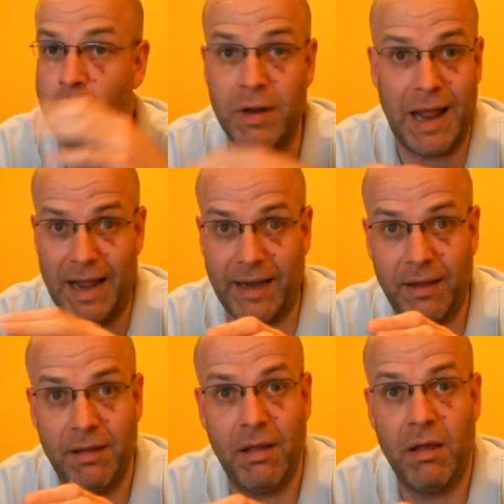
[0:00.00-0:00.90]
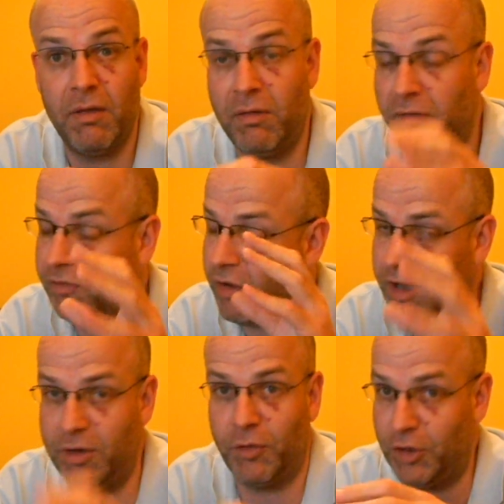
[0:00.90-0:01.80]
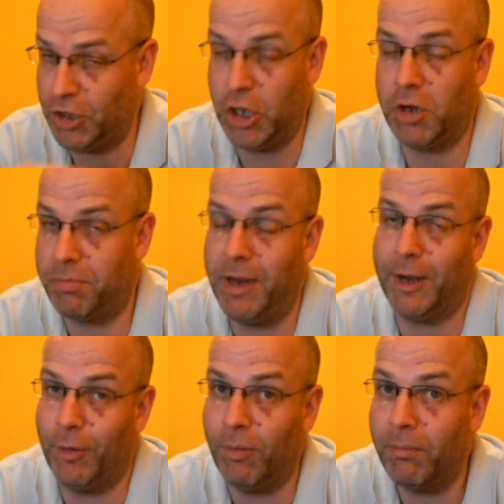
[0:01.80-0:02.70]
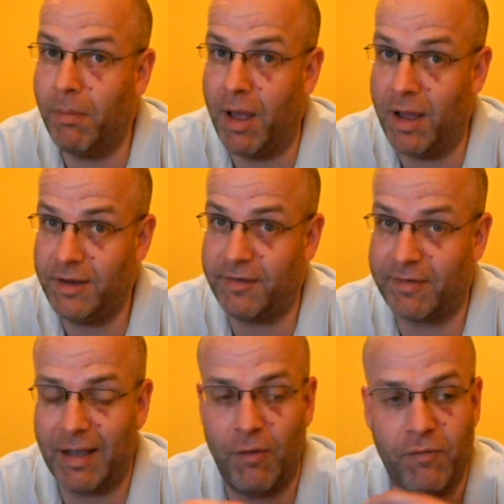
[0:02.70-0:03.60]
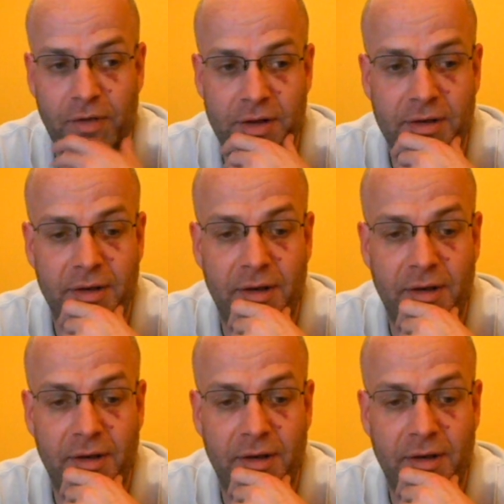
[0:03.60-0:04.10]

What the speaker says: lag, certainly nothing you could pick up yourself, and